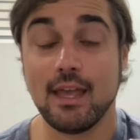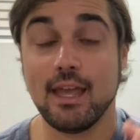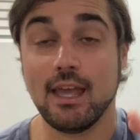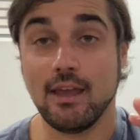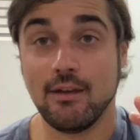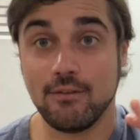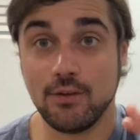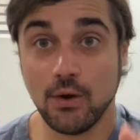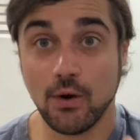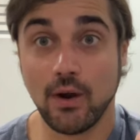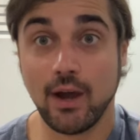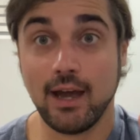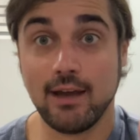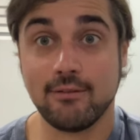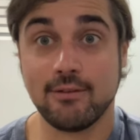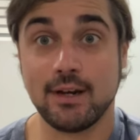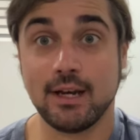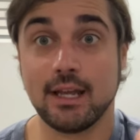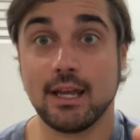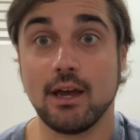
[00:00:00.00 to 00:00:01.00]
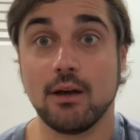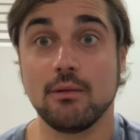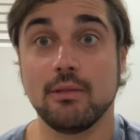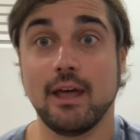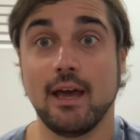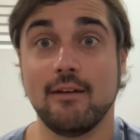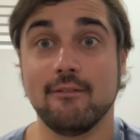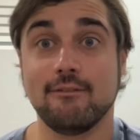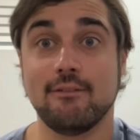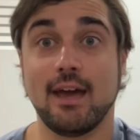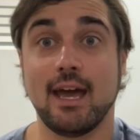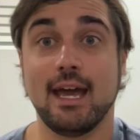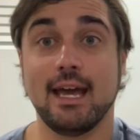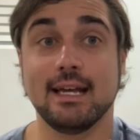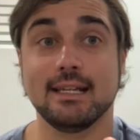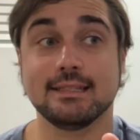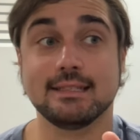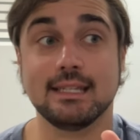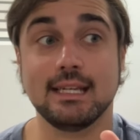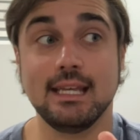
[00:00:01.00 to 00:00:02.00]
If you're having to go that
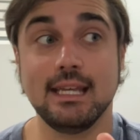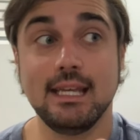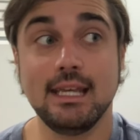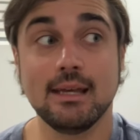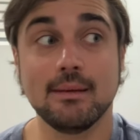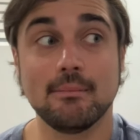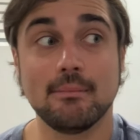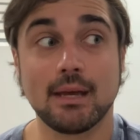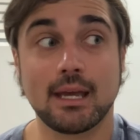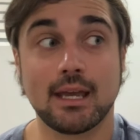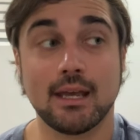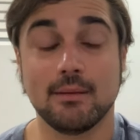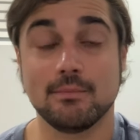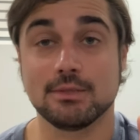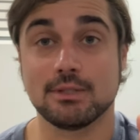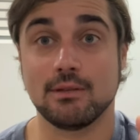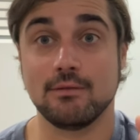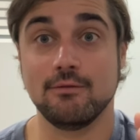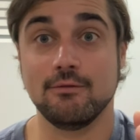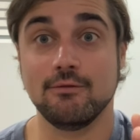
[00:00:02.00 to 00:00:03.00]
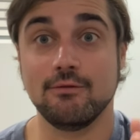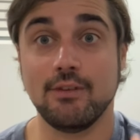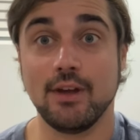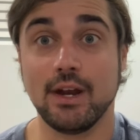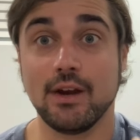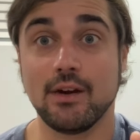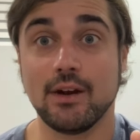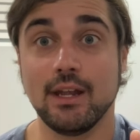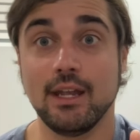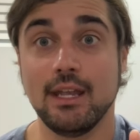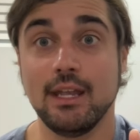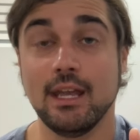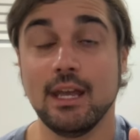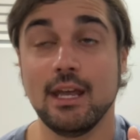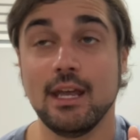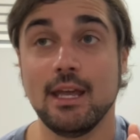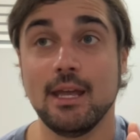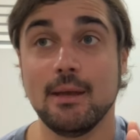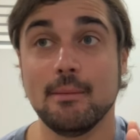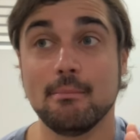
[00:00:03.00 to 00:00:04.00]
fast, it becomes a very
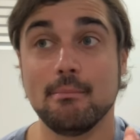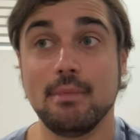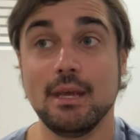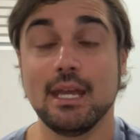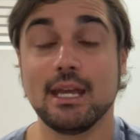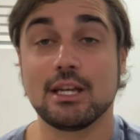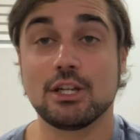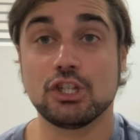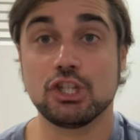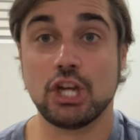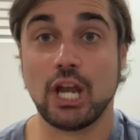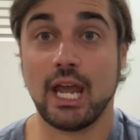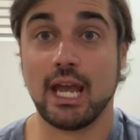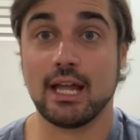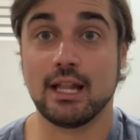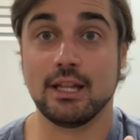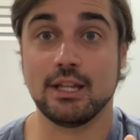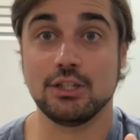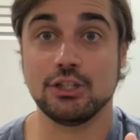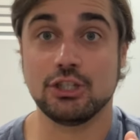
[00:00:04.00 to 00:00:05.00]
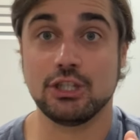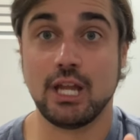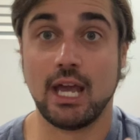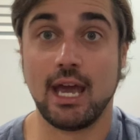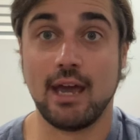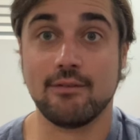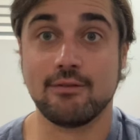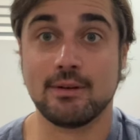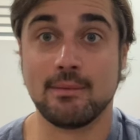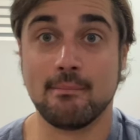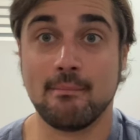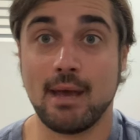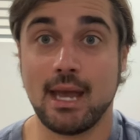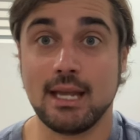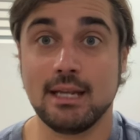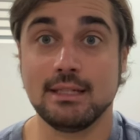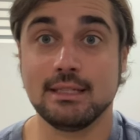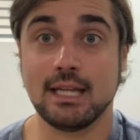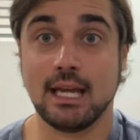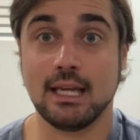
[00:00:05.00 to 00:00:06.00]
big challenge to have to
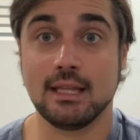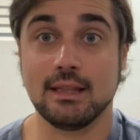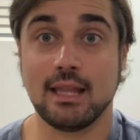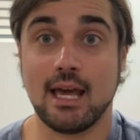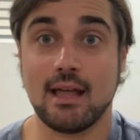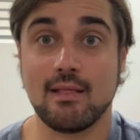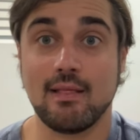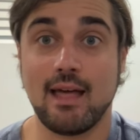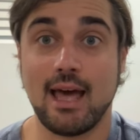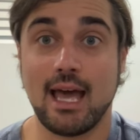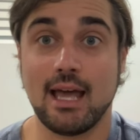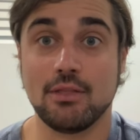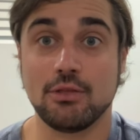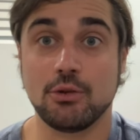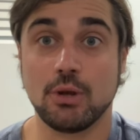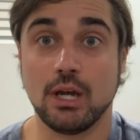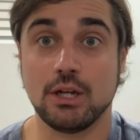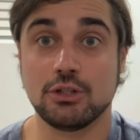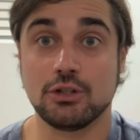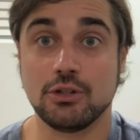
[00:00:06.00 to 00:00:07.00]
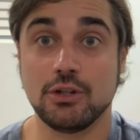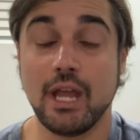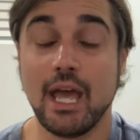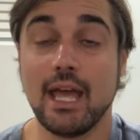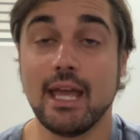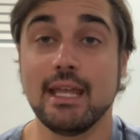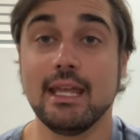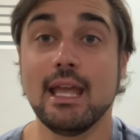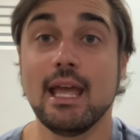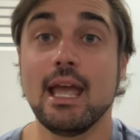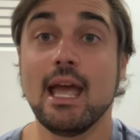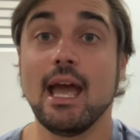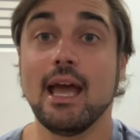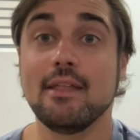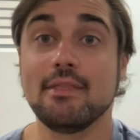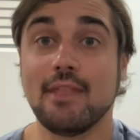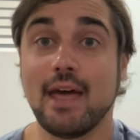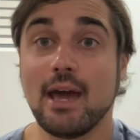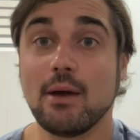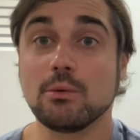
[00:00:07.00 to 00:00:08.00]
maintain that line throughout your day.
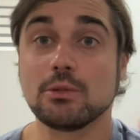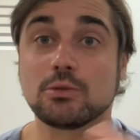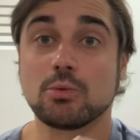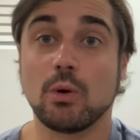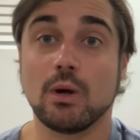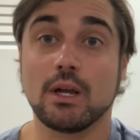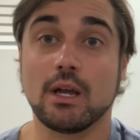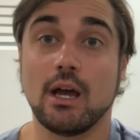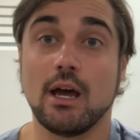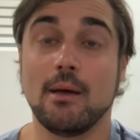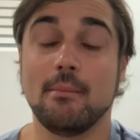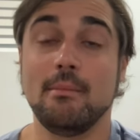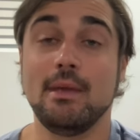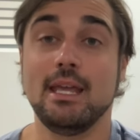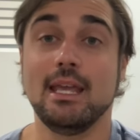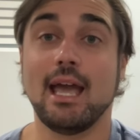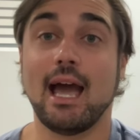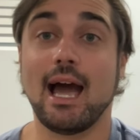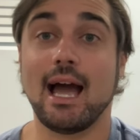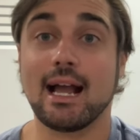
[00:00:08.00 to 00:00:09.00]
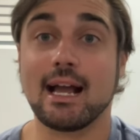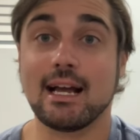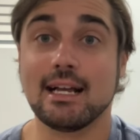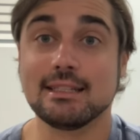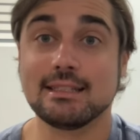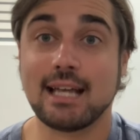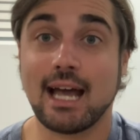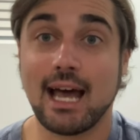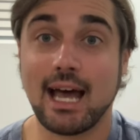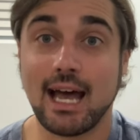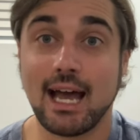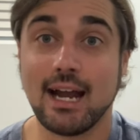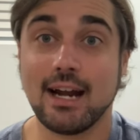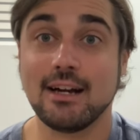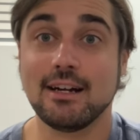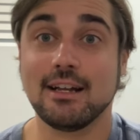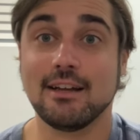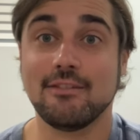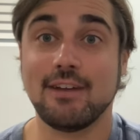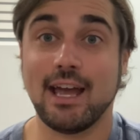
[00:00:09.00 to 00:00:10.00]
And that was what got me. I got
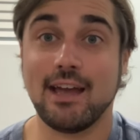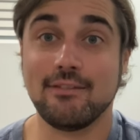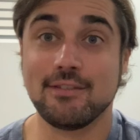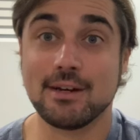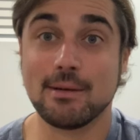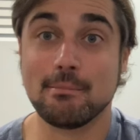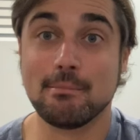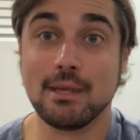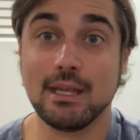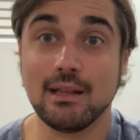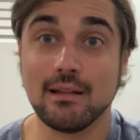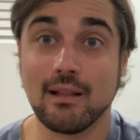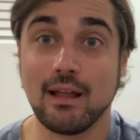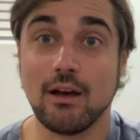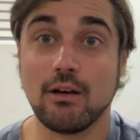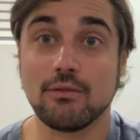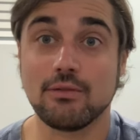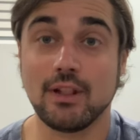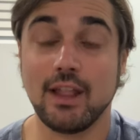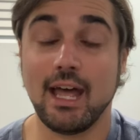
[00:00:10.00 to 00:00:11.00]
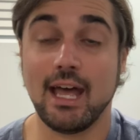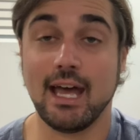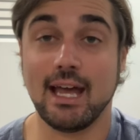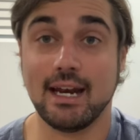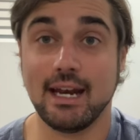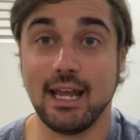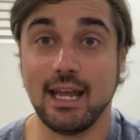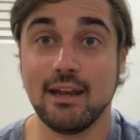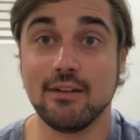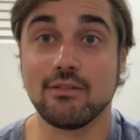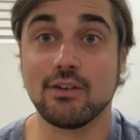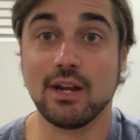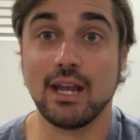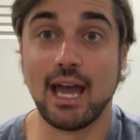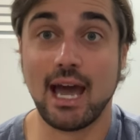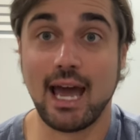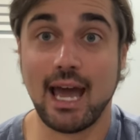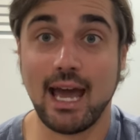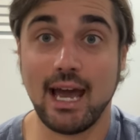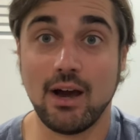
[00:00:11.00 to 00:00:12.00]
tired of having to peel off line every
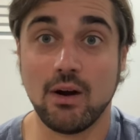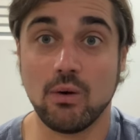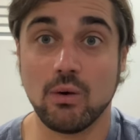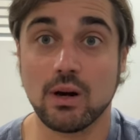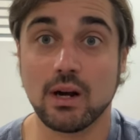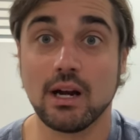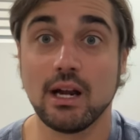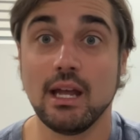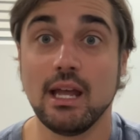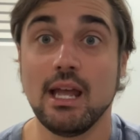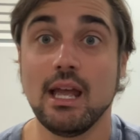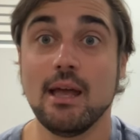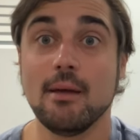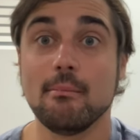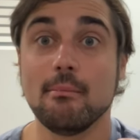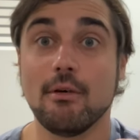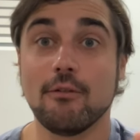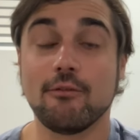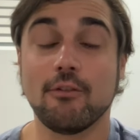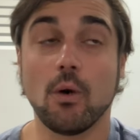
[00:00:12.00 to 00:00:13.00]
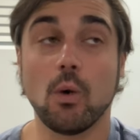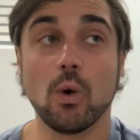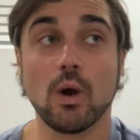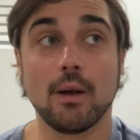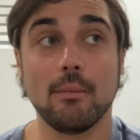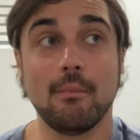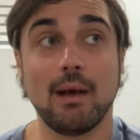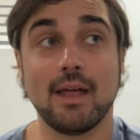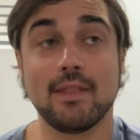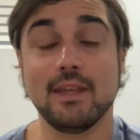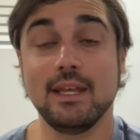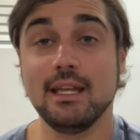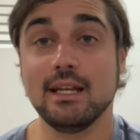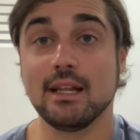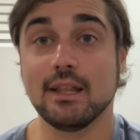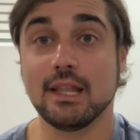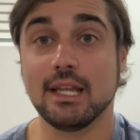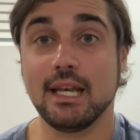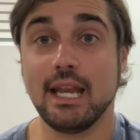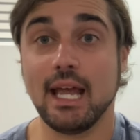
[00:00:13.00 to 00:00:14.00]
hour. By the end
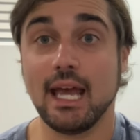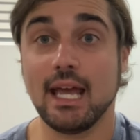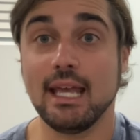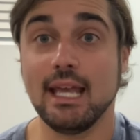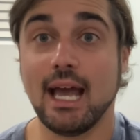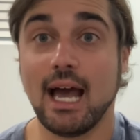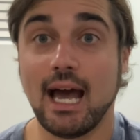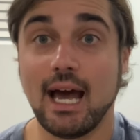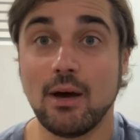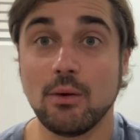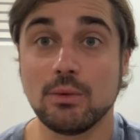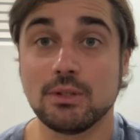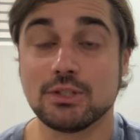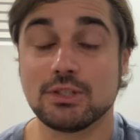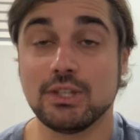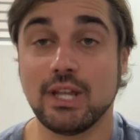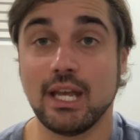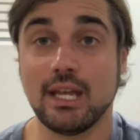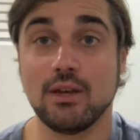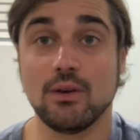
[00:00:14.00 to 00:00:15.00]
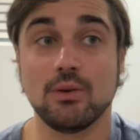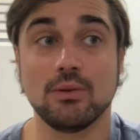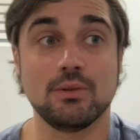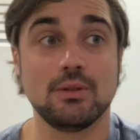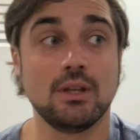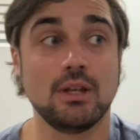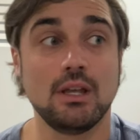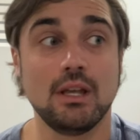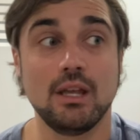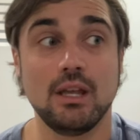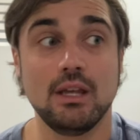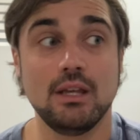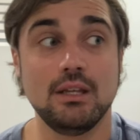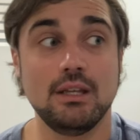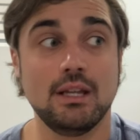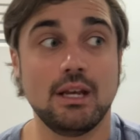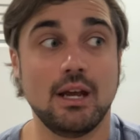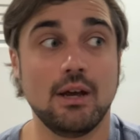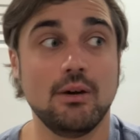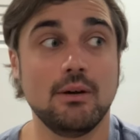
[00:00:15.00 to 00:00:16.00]
of the day, I was down.
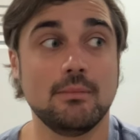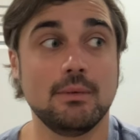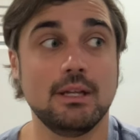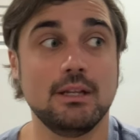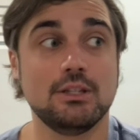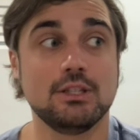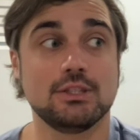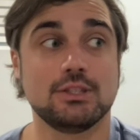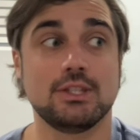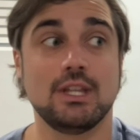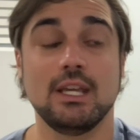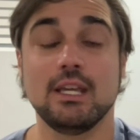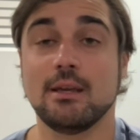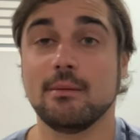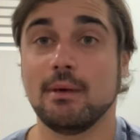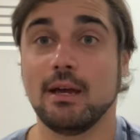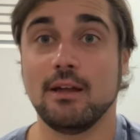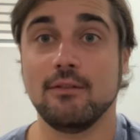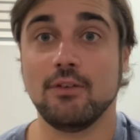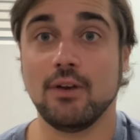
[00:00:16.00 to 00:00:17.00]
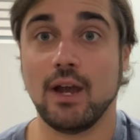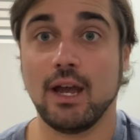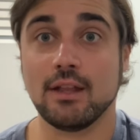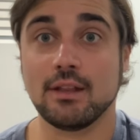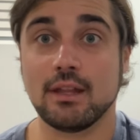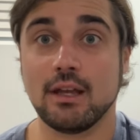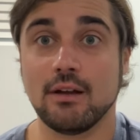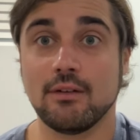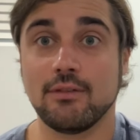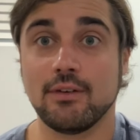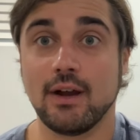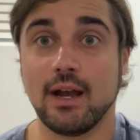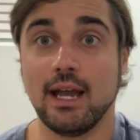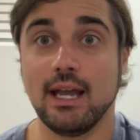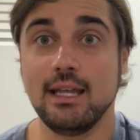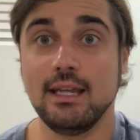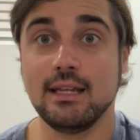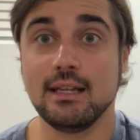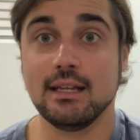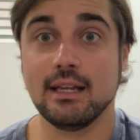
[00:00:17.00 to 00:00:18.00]
You know, I mean, just think about it. If you're out there for
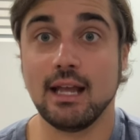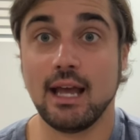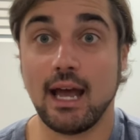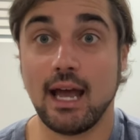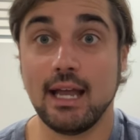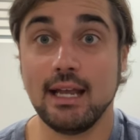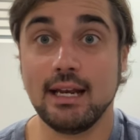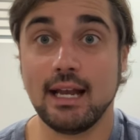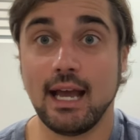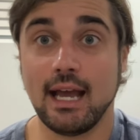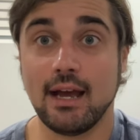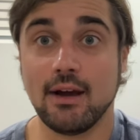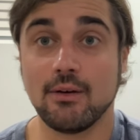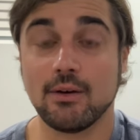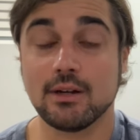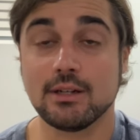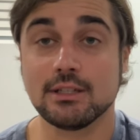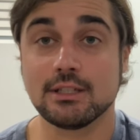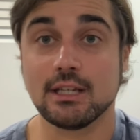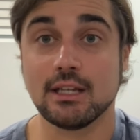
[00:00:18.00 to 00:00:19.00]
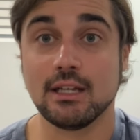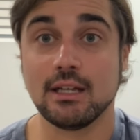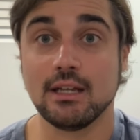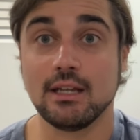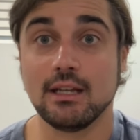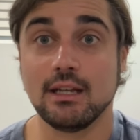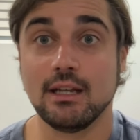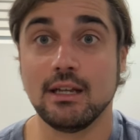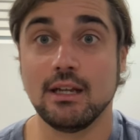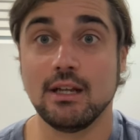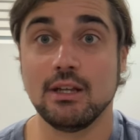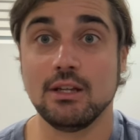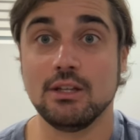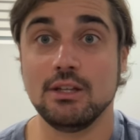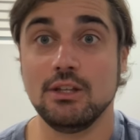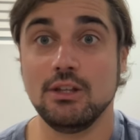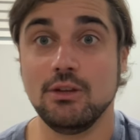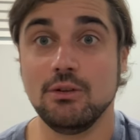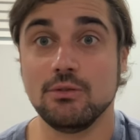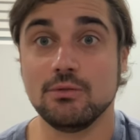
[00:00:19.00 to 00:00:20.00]
eight hours,
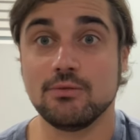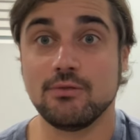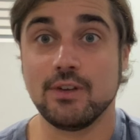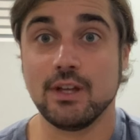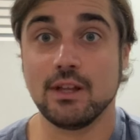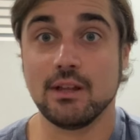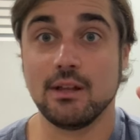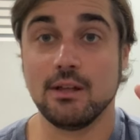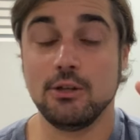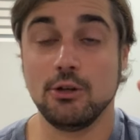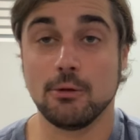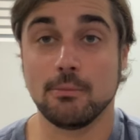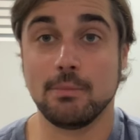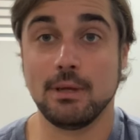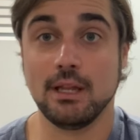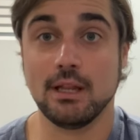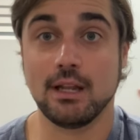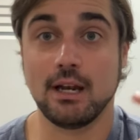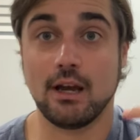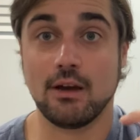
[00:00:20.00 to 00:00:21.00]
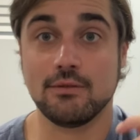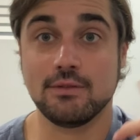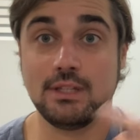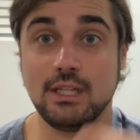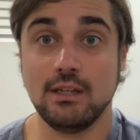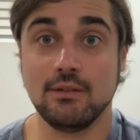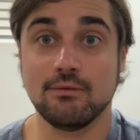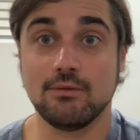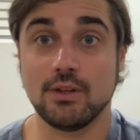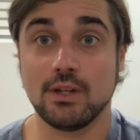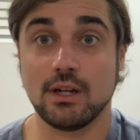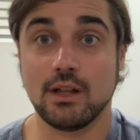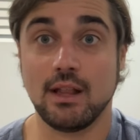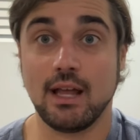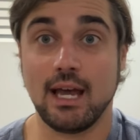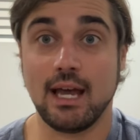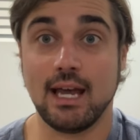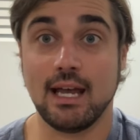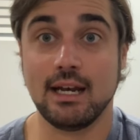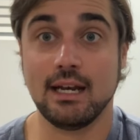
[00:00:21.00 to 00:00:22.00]
you're peeling off 10 foot of
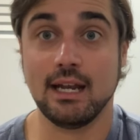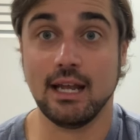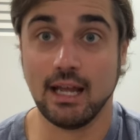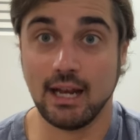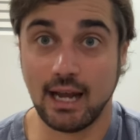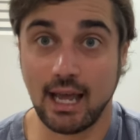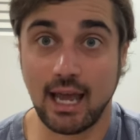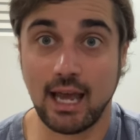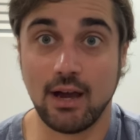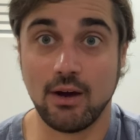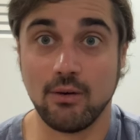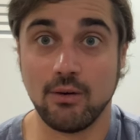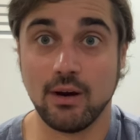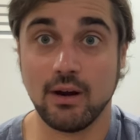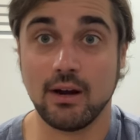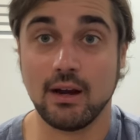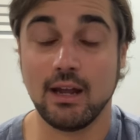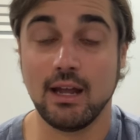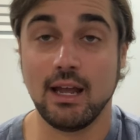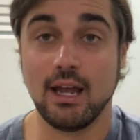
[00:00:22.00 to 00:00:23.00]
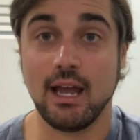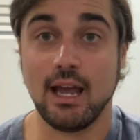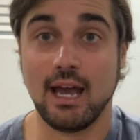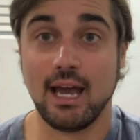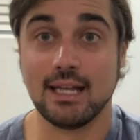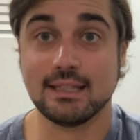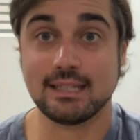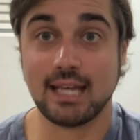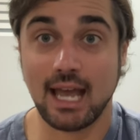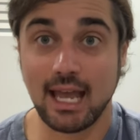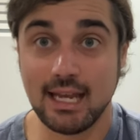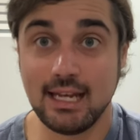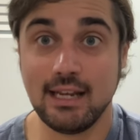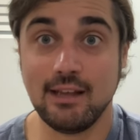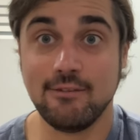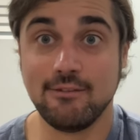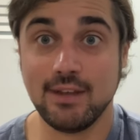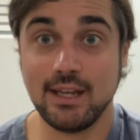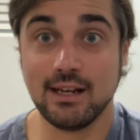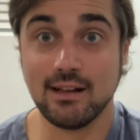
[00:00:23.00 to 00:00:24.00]
line an hour. That's
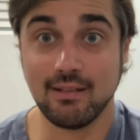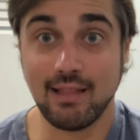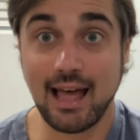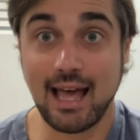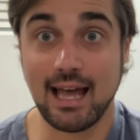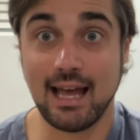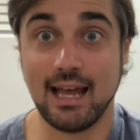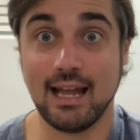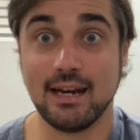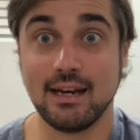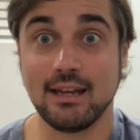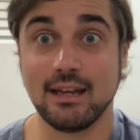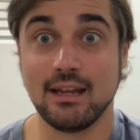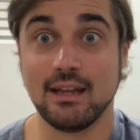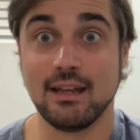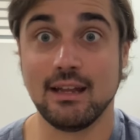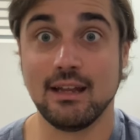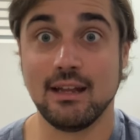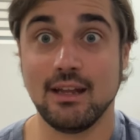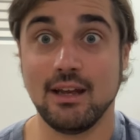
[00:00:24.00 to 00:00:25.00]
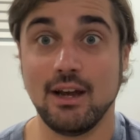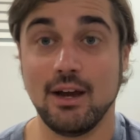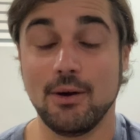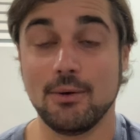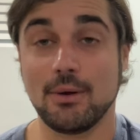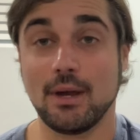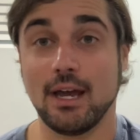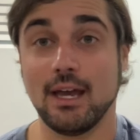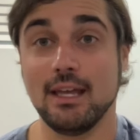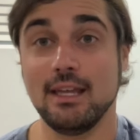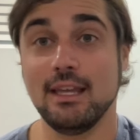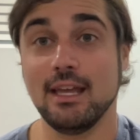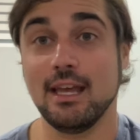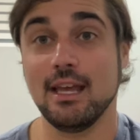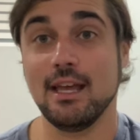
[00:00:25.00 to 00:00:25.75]
80 feet of line. Okay,